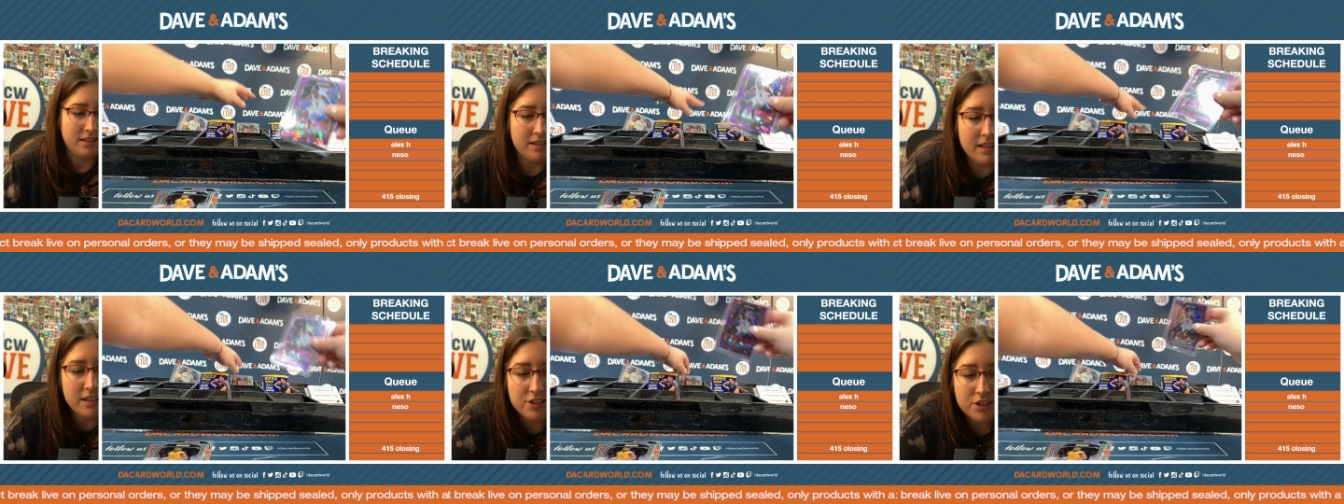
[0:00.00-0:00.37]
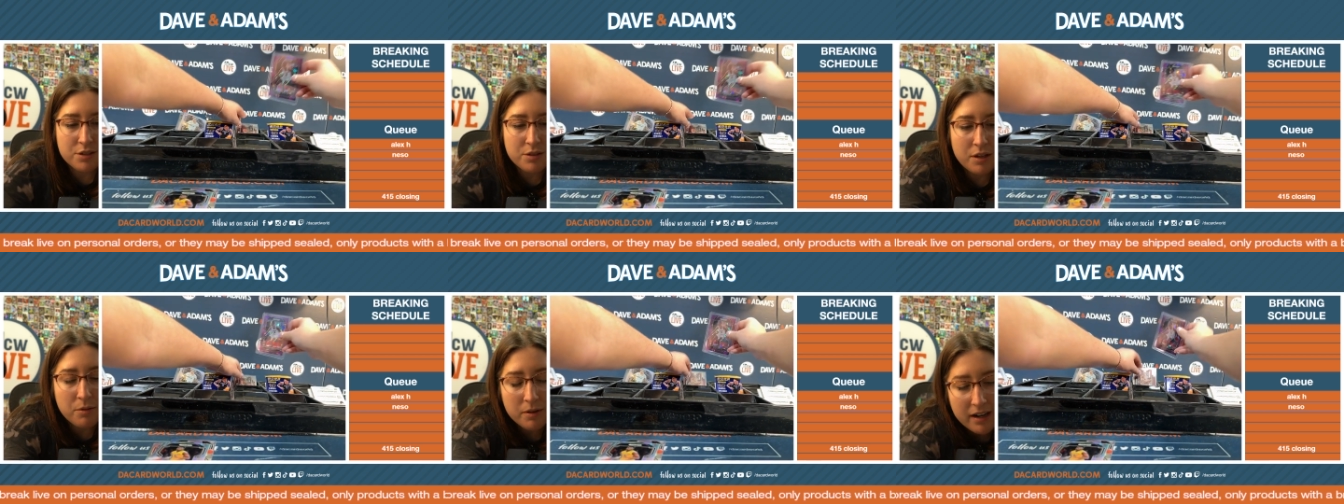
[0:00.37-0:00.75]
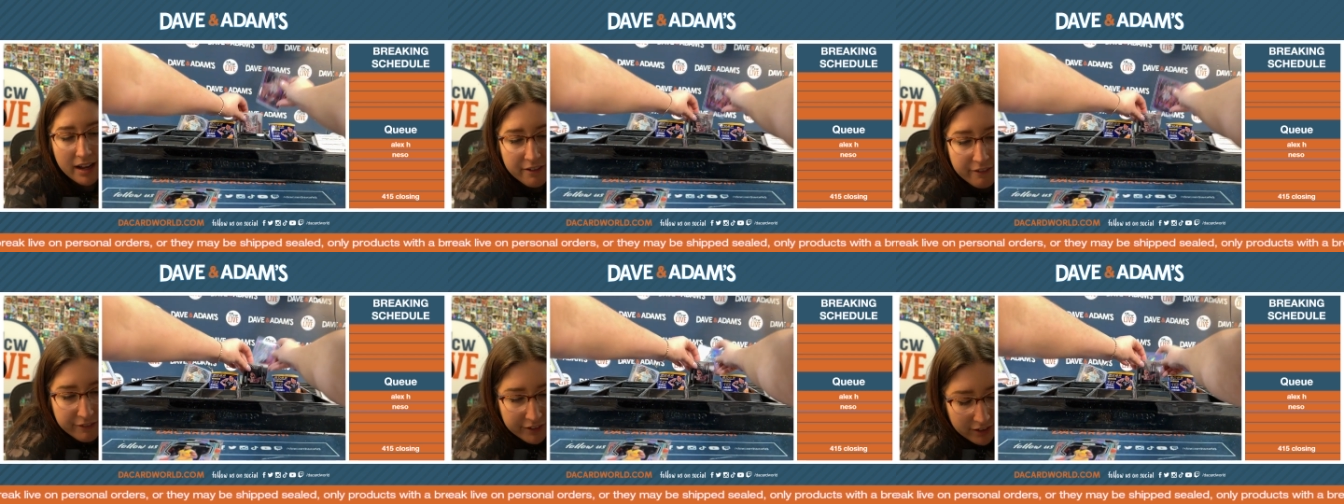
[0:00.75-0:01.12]
That's just like what I
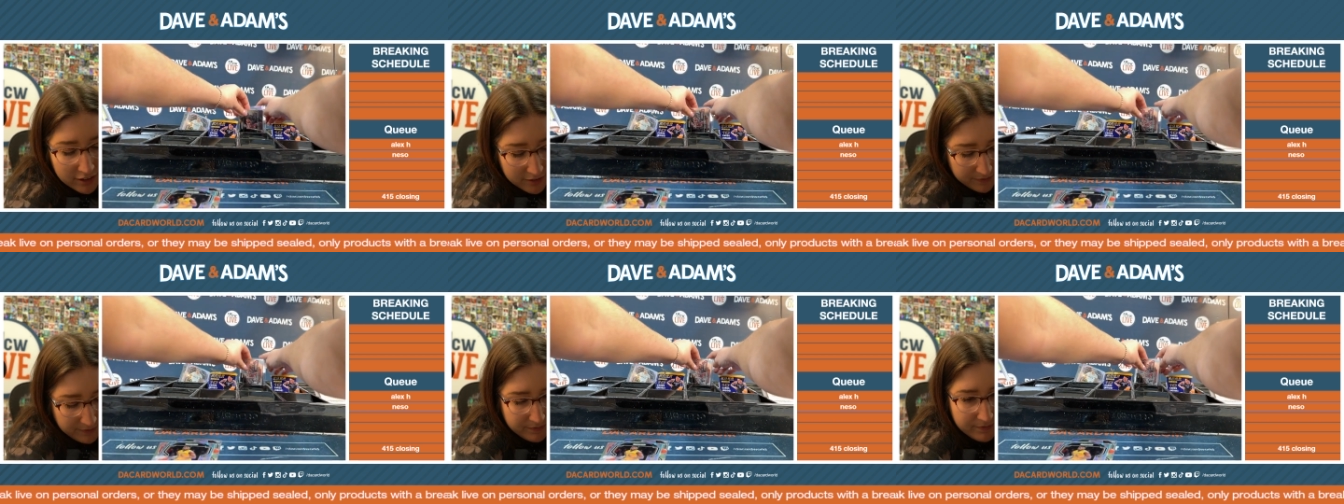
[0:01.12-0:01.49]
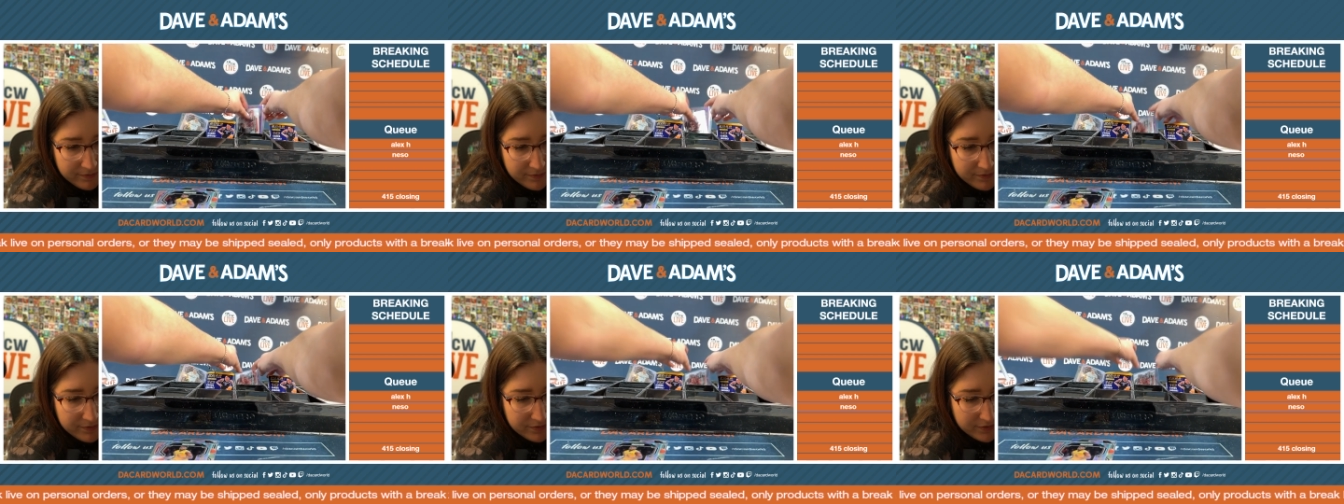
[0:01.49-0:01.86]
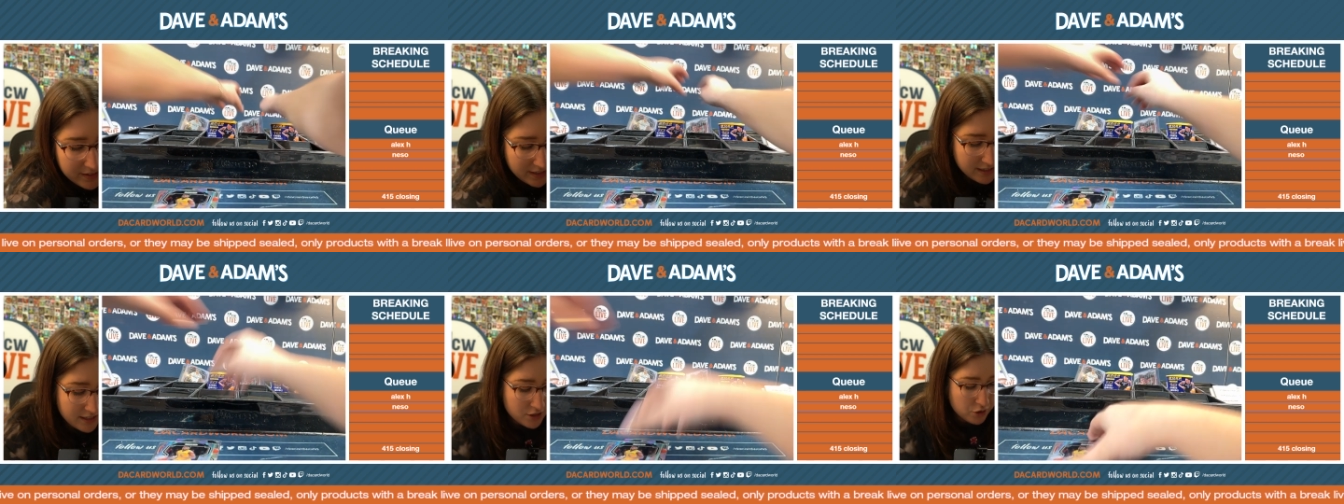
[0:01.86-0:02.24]
feel.
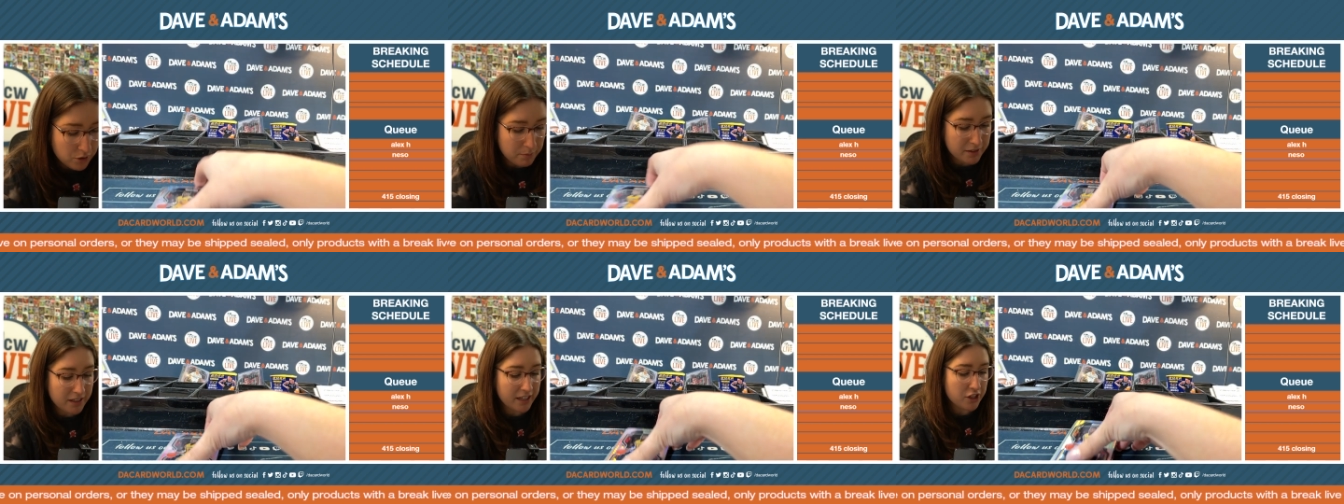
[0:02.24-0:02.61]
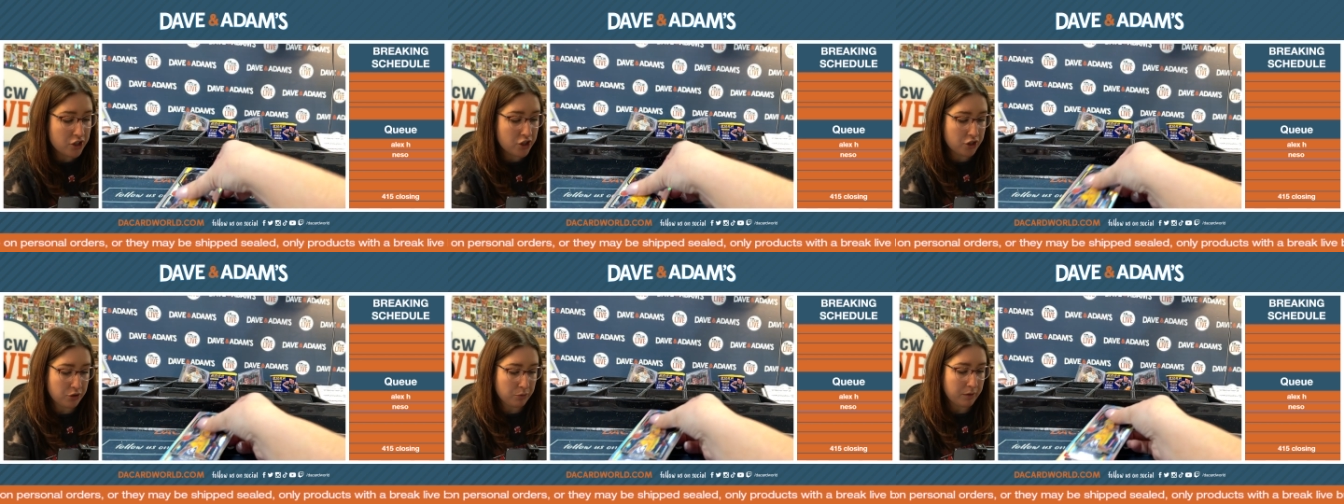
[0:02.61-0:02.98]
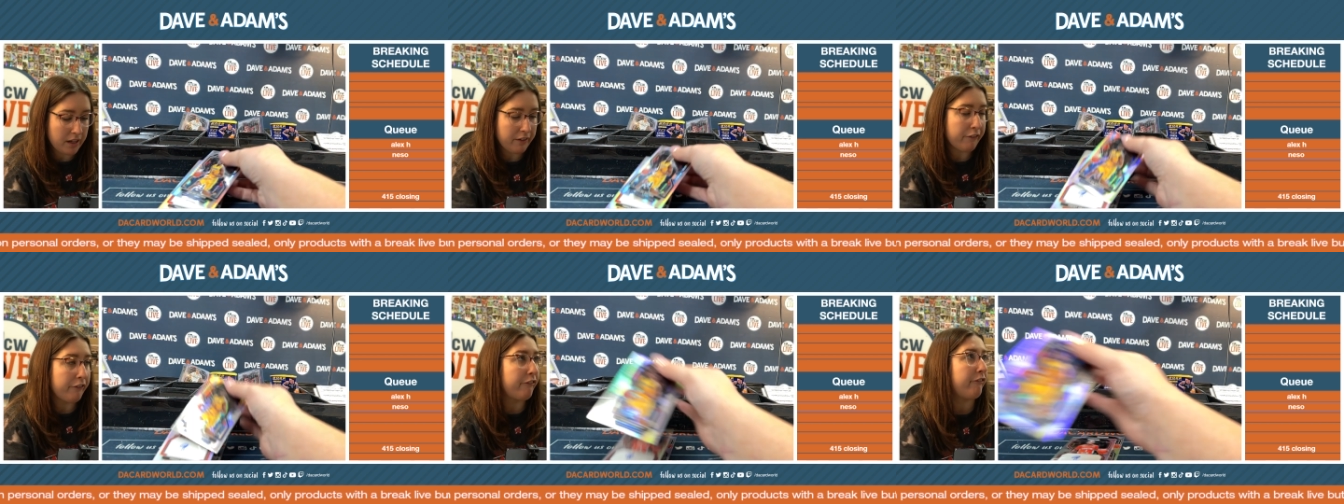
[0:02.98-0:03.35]
So I'm gonna like do what
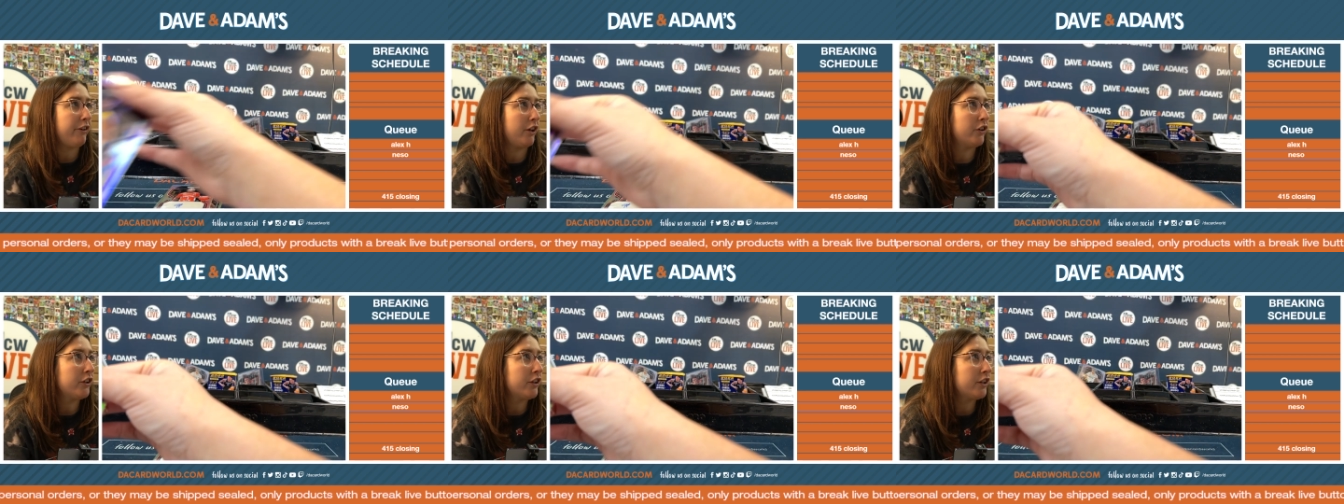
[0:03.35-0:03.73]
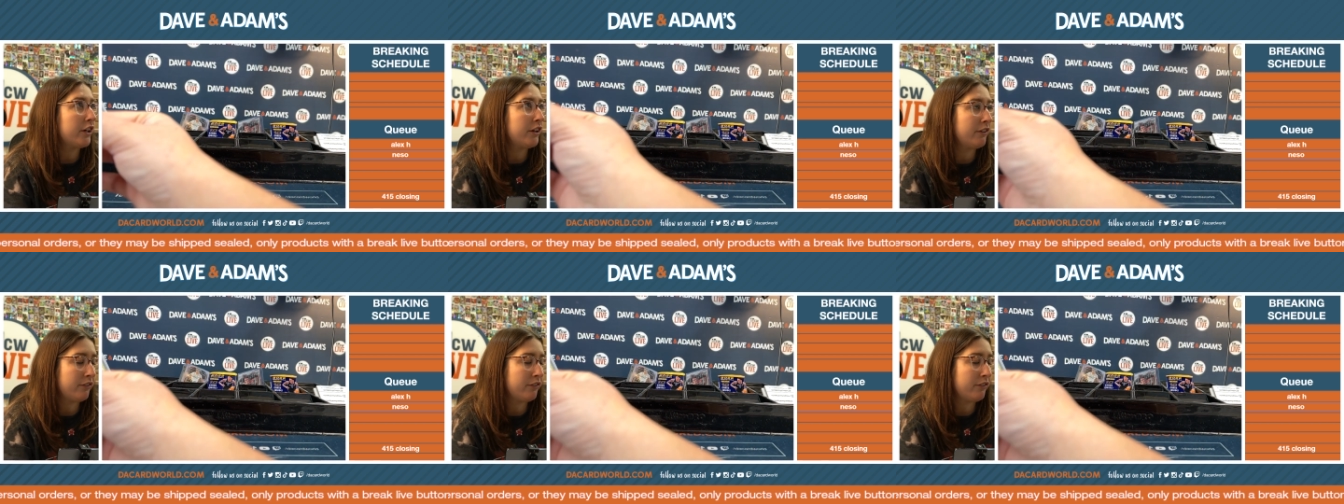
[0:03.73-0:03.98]
I feel, you know?